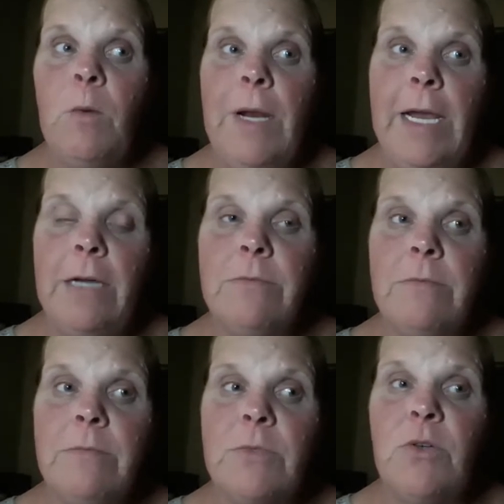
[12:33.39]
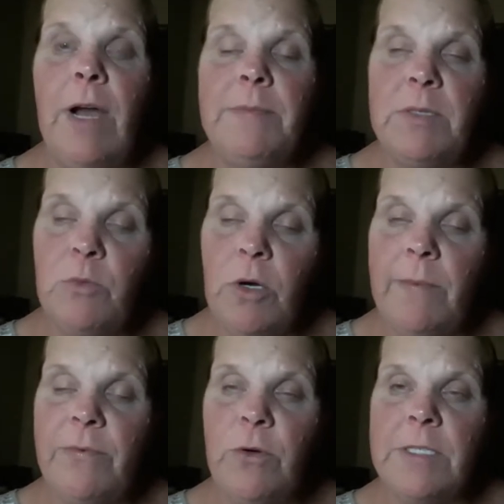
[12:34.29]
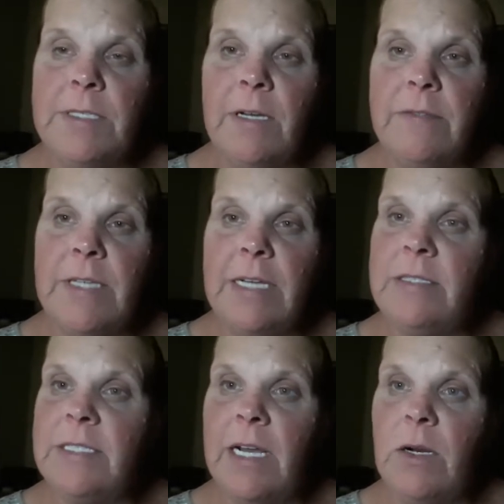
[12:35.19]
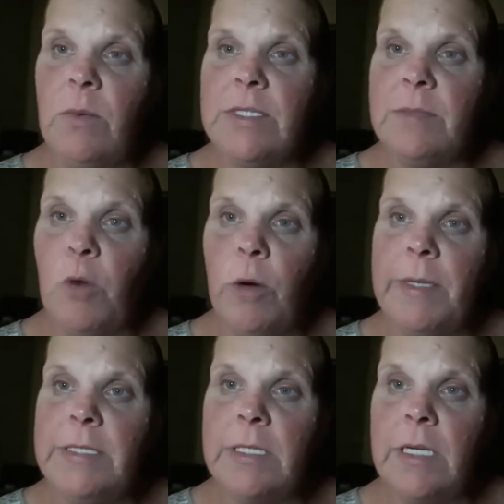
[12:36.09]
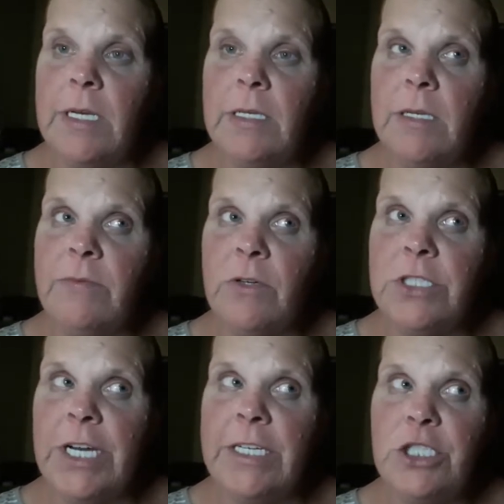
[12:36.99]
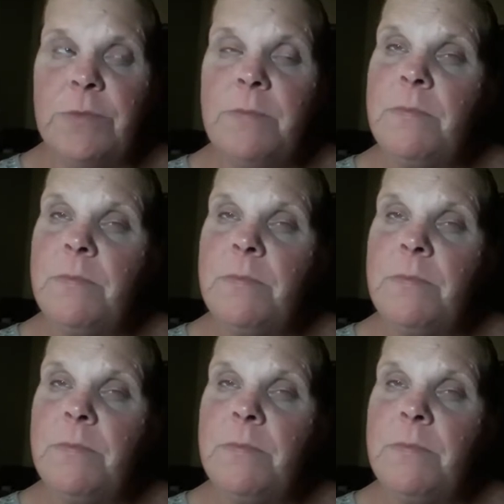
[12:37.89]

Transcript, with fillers: Went out, grabbed some grub for ourselves. I decided I want some Arby's tonight for a change.